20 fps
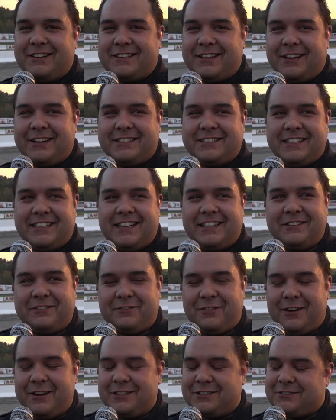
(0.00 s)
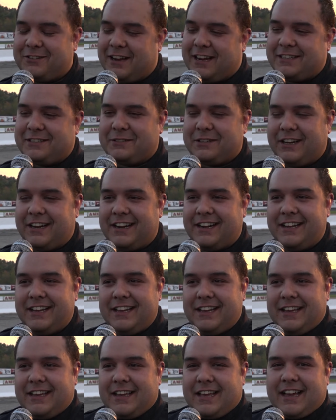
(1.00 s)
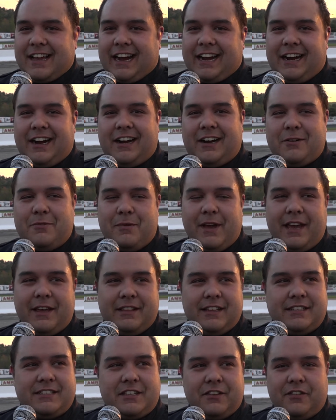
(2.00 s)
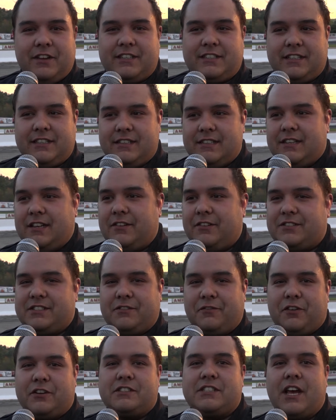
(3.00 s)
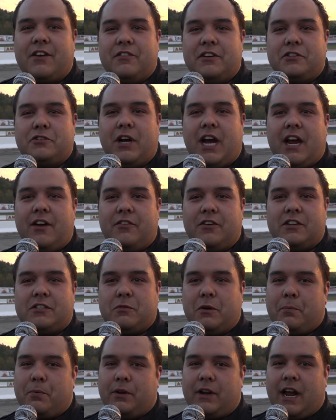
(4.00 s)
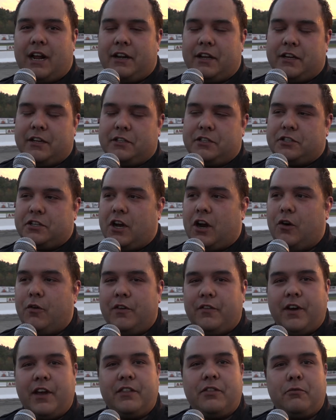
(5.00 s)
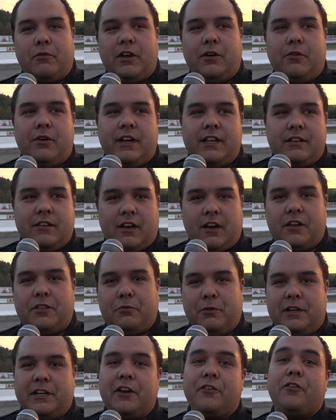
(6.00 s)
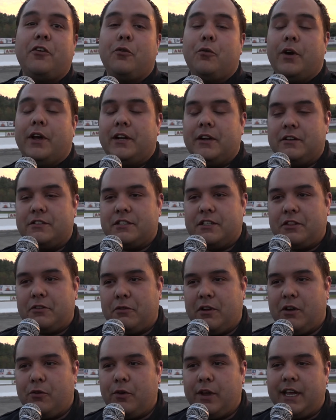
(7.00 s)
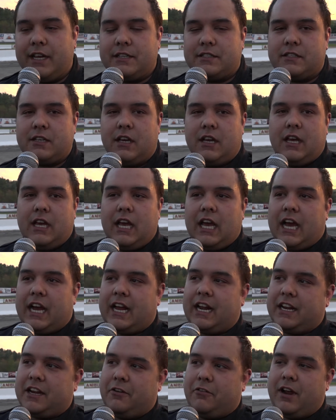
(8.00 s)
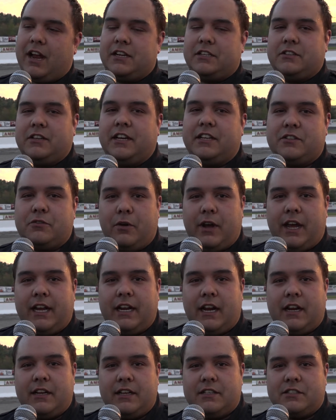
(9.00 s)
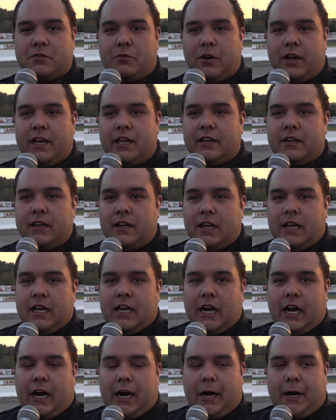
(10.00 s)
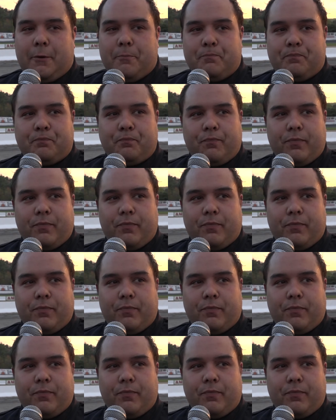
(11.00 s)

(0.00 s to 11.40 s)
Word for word: touching on the front stretch. Uh, uh, man, this division for seven drivers, we put on a good show. We've had three win, uh, three different winners in three weeks. I got to congratulate Duane on his win. Um,